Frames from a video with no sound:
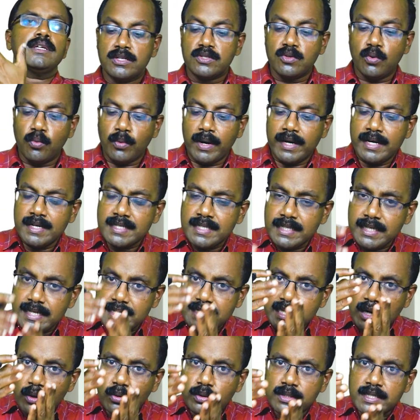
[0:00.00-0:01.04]
So once it
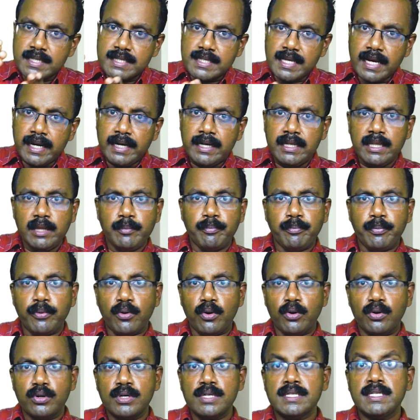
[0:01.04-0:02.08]
is outside the
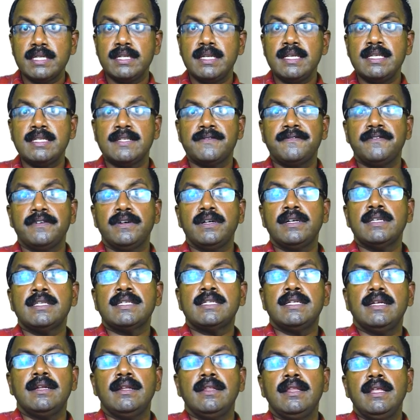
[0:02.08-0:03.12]
PONS, it is
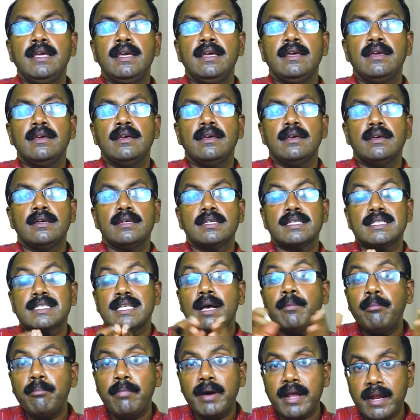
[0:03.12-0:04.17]
first in the
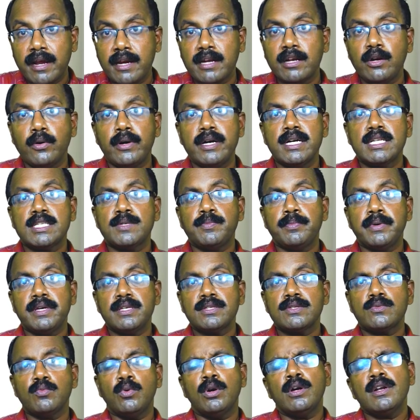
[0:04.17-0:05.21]
subarachnoid
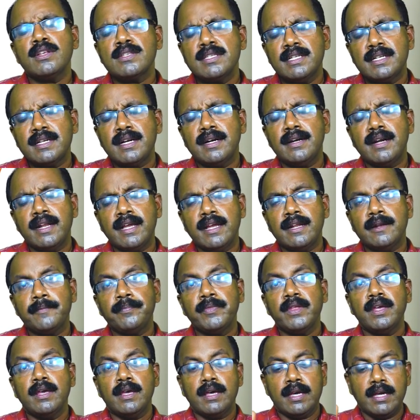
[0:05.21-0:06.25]
space. What does it contain?
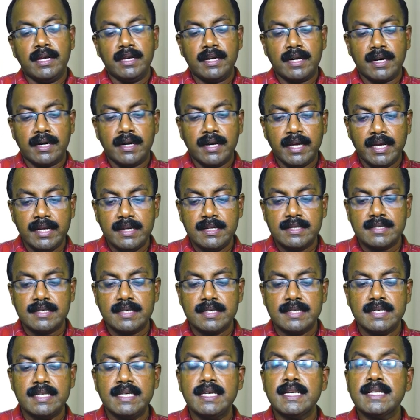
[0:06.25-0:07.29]
It contains
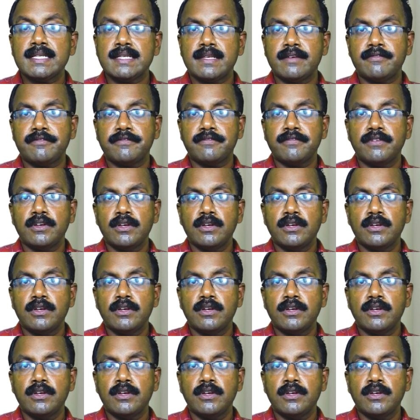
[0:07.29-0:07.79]
CSF.